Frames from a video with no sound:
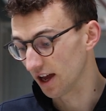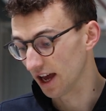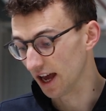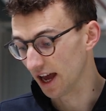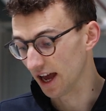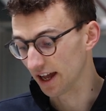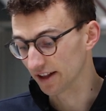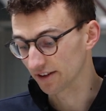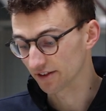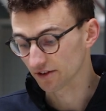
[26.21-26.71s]

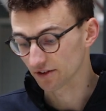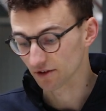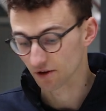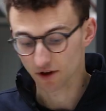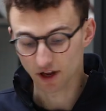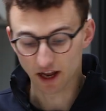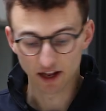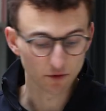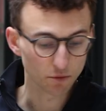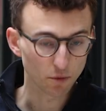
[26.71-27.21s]

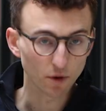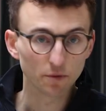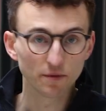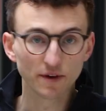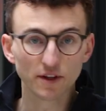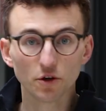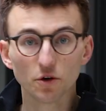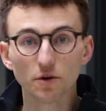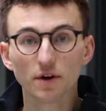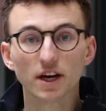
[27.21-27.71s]
And what
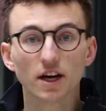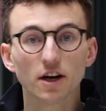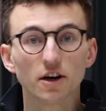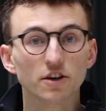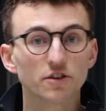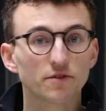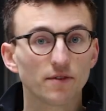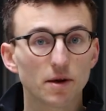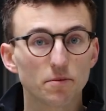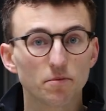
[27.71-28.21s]
we do here
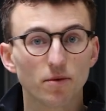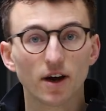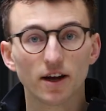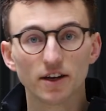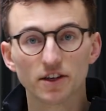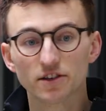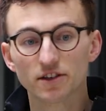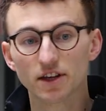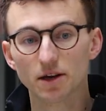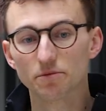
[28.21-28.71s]
is we
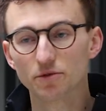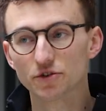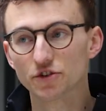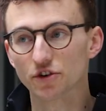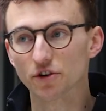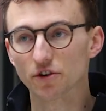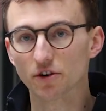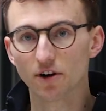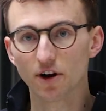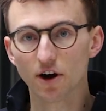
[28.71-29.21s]
apply this
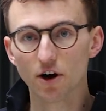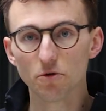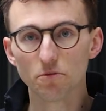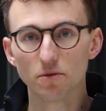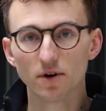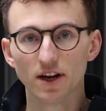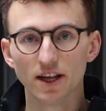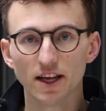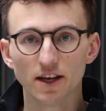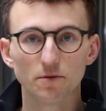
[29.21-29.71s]
temperature
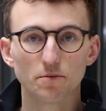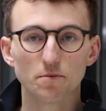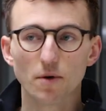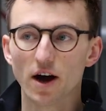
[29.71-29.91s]
globally